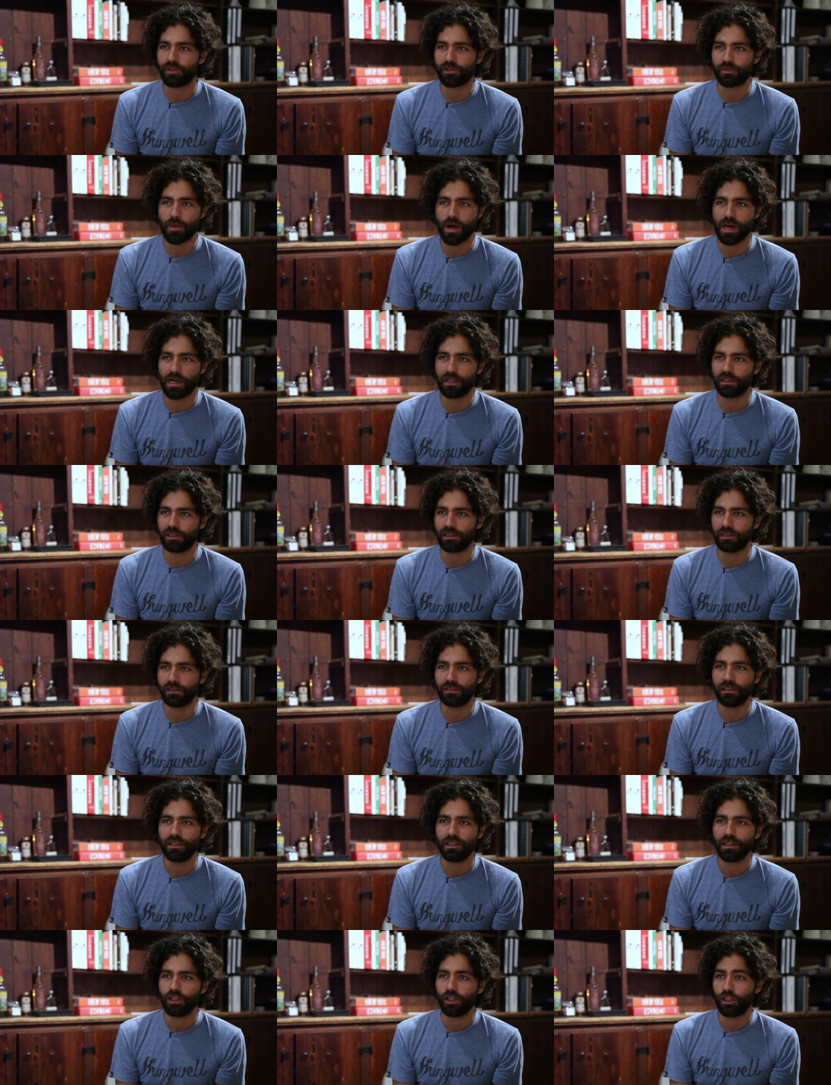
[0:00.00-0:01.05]
smiling,
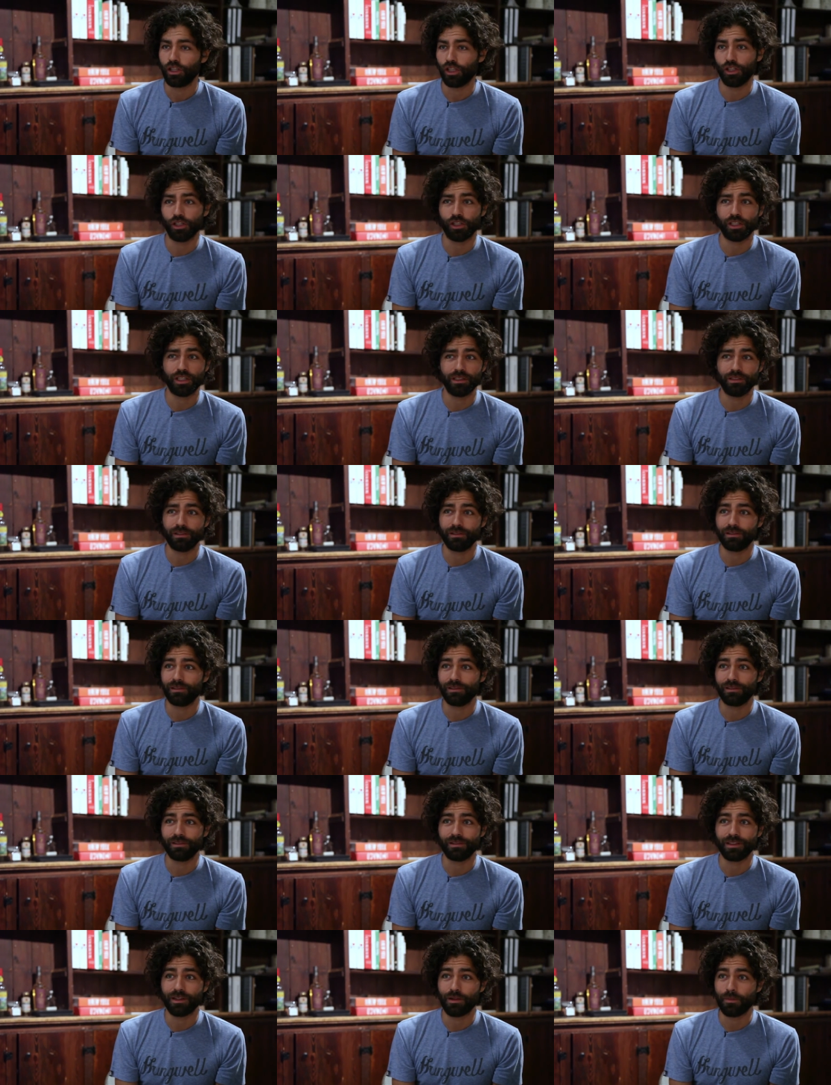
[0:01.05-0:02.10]
looking
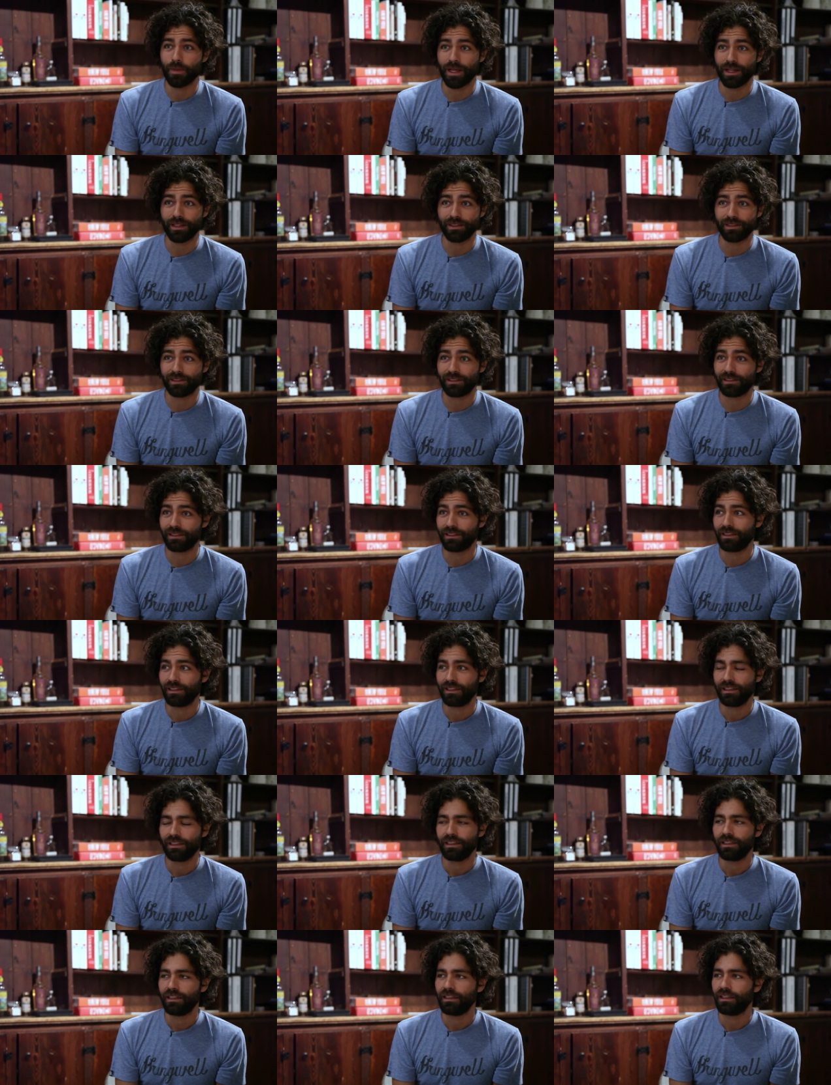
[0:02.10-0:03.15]
their best,
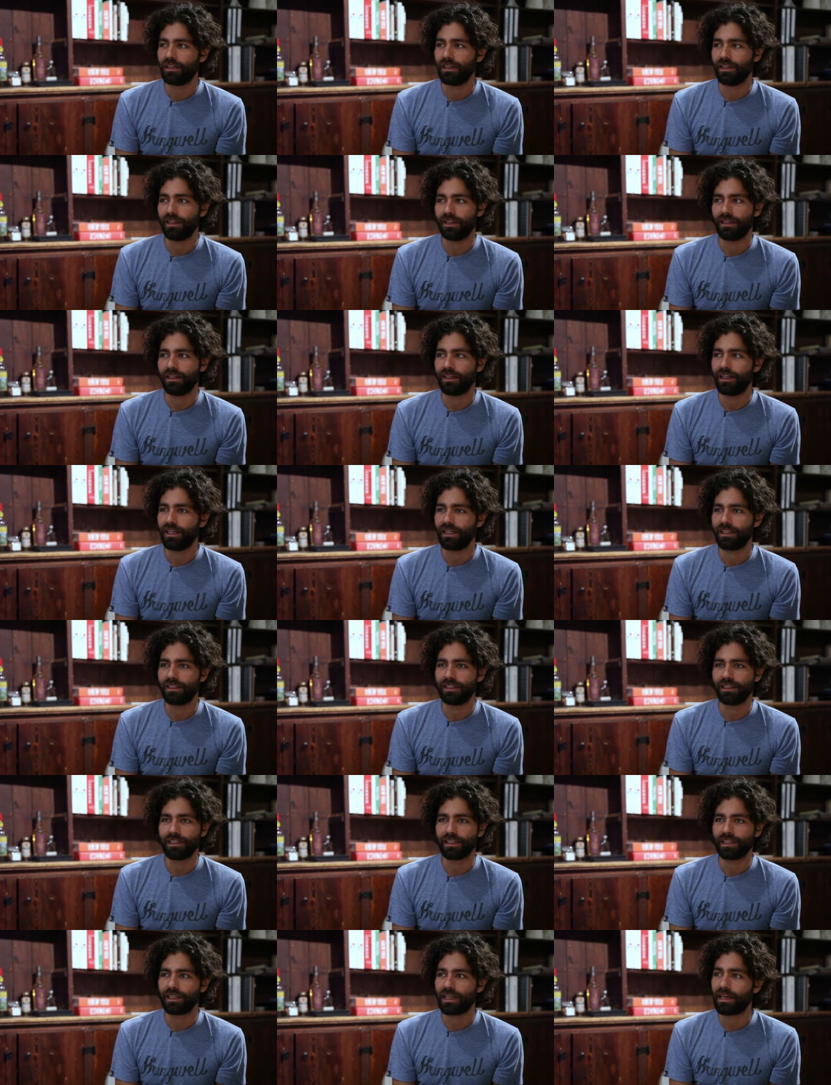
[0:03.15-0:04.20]
and
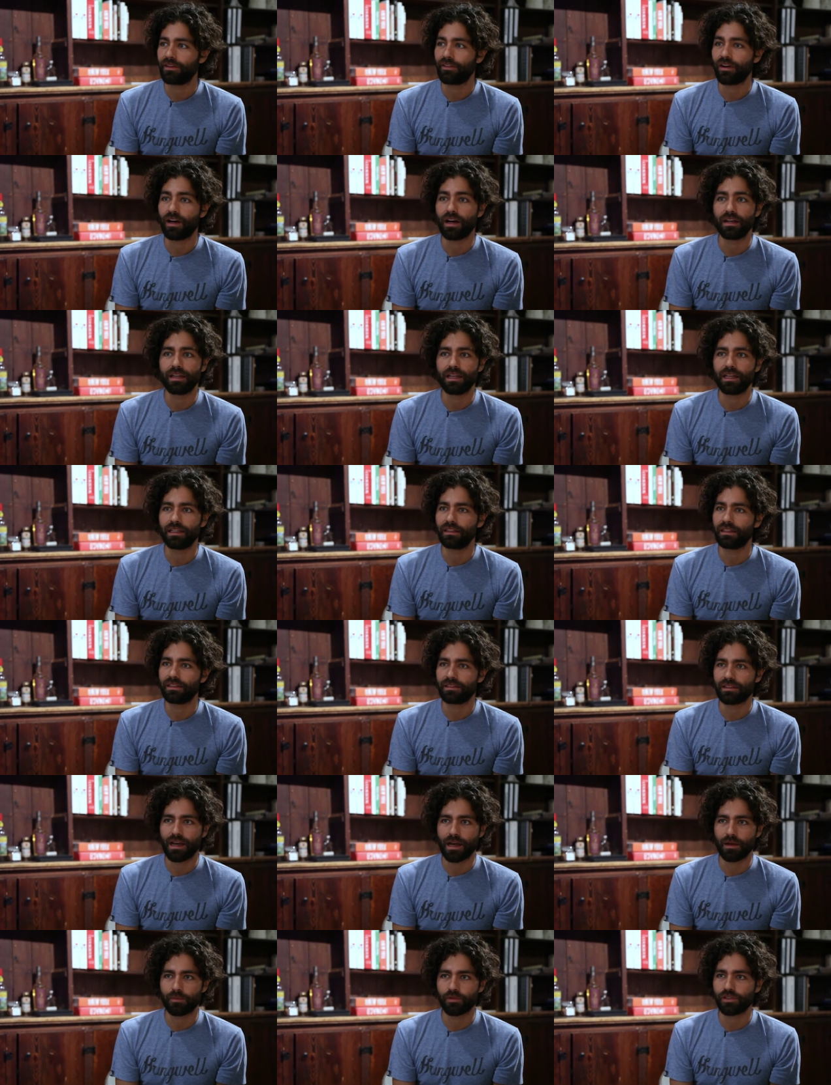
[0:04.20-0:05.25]
like they have endless
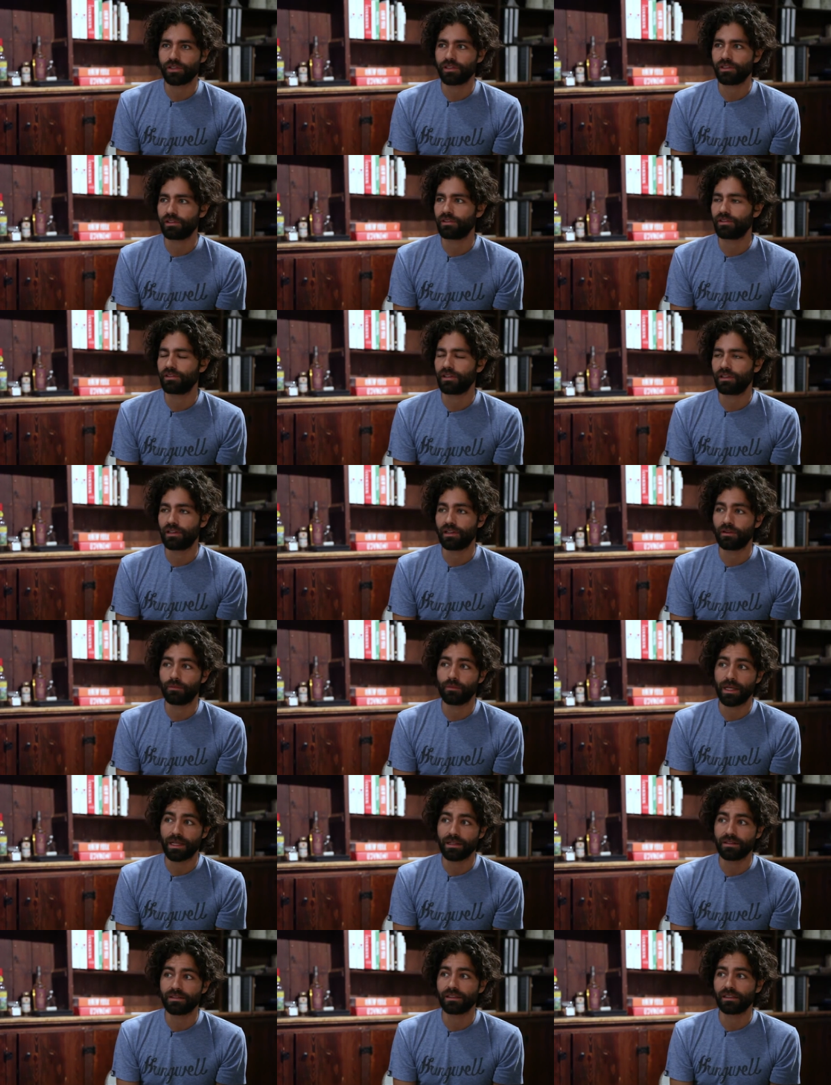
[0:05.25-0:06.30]
options, and they're
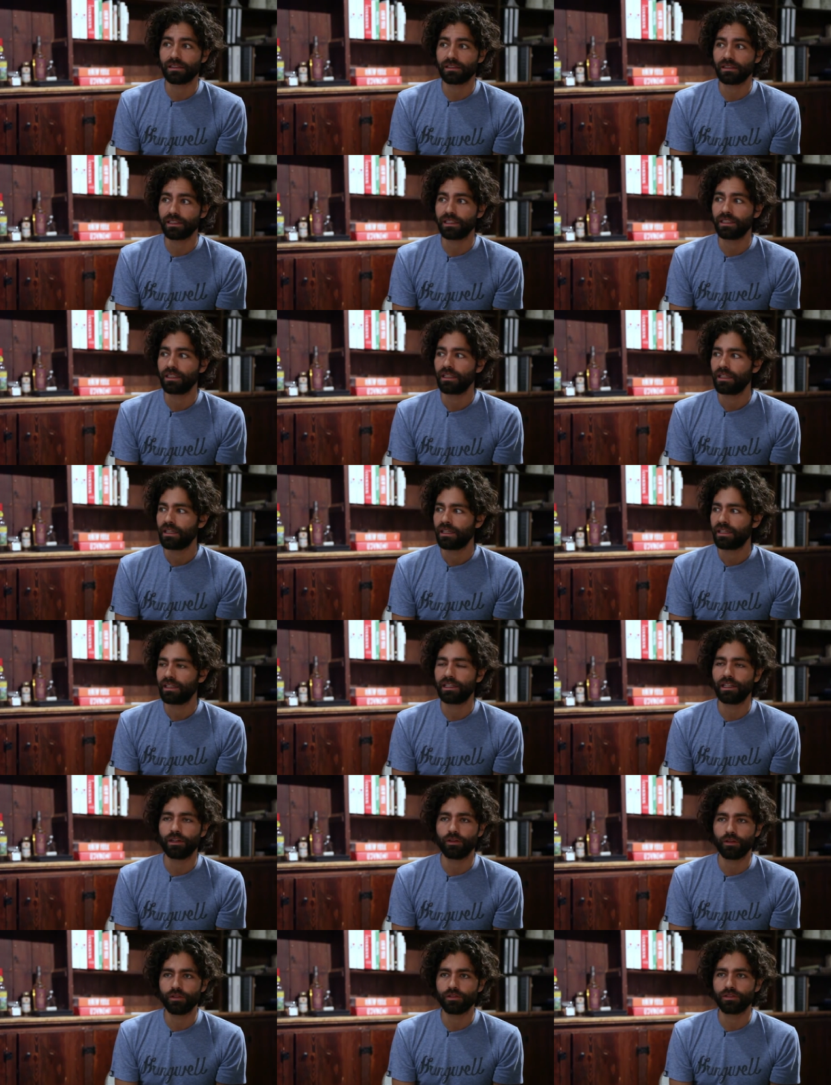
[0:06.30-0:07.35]
basically
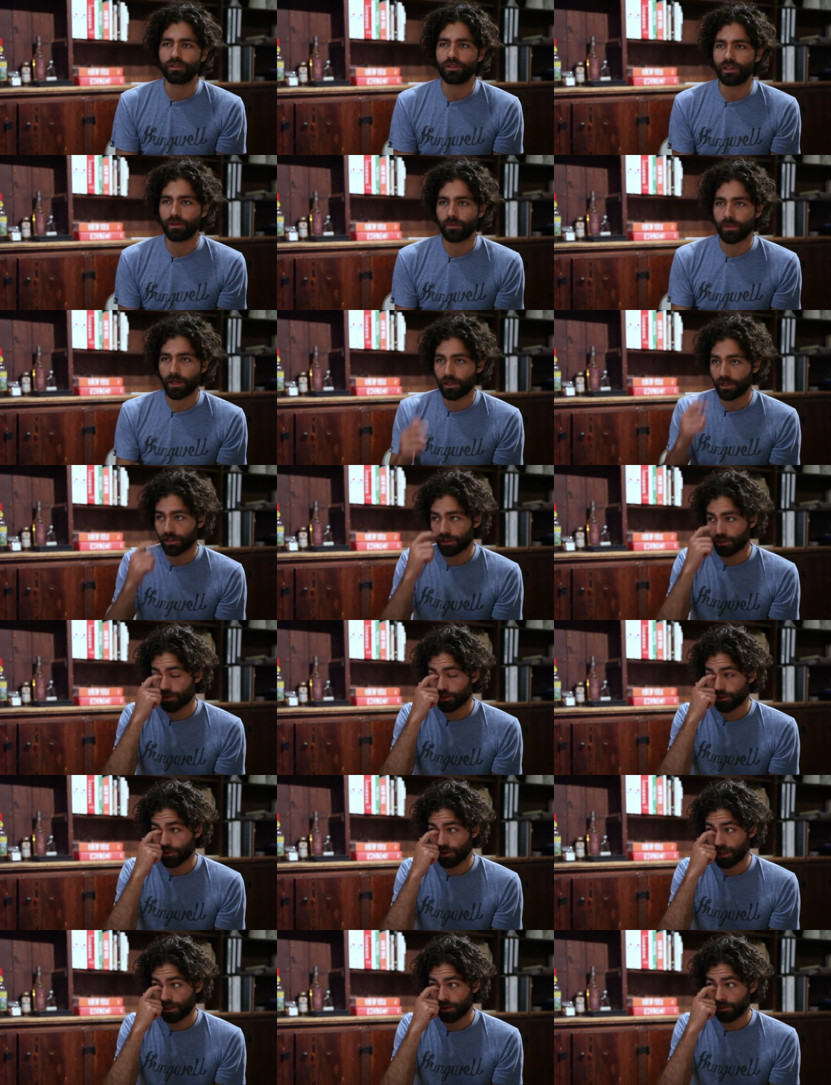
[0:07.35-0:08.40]
heroes of the American
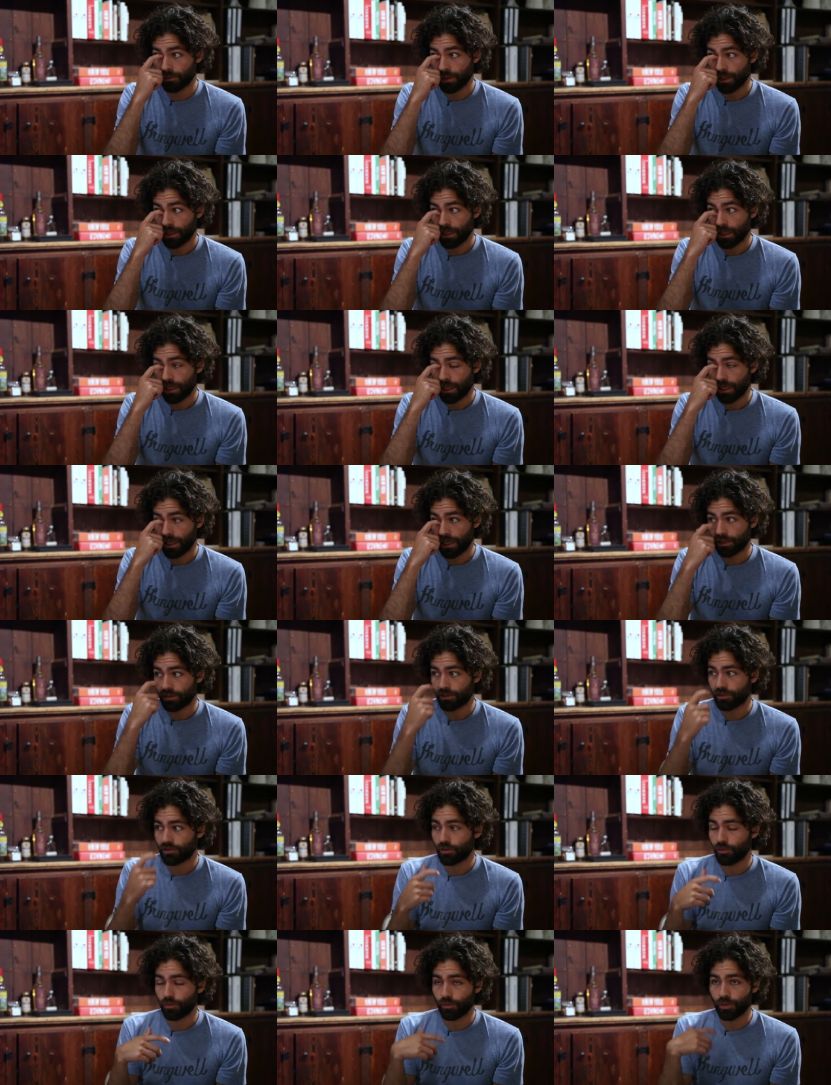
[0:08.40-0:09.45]
dream. And
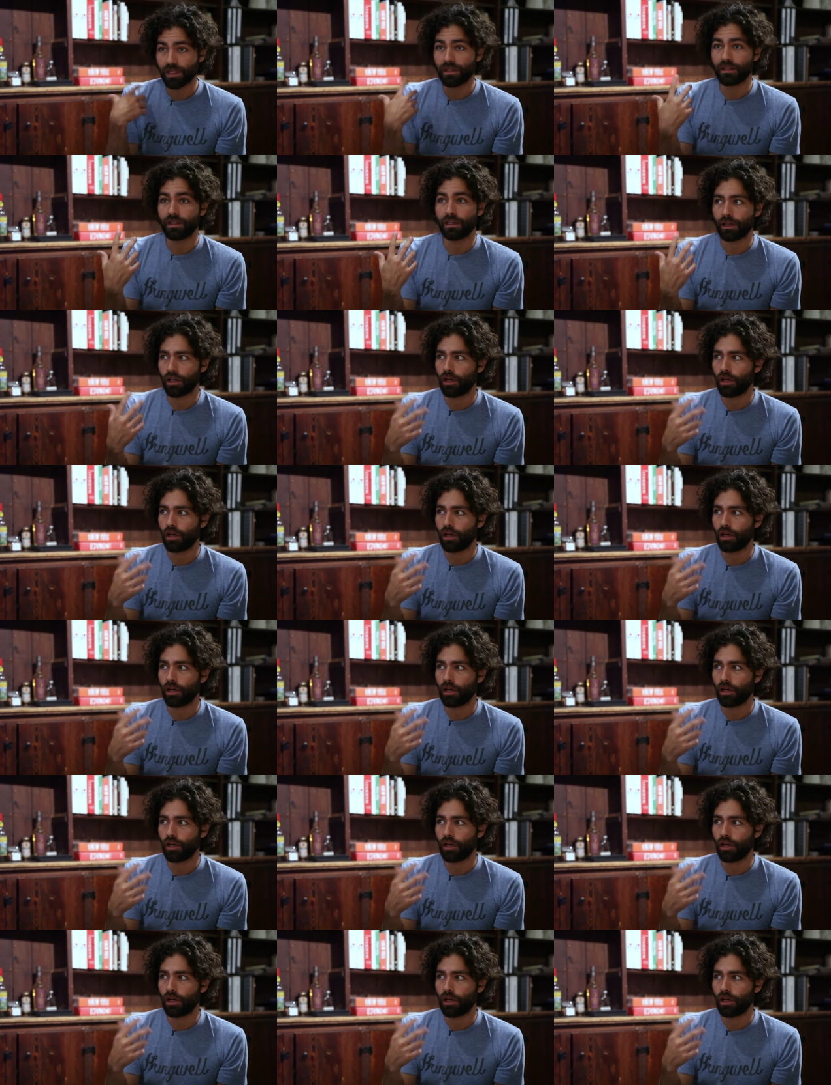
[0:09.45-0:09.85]
so we think,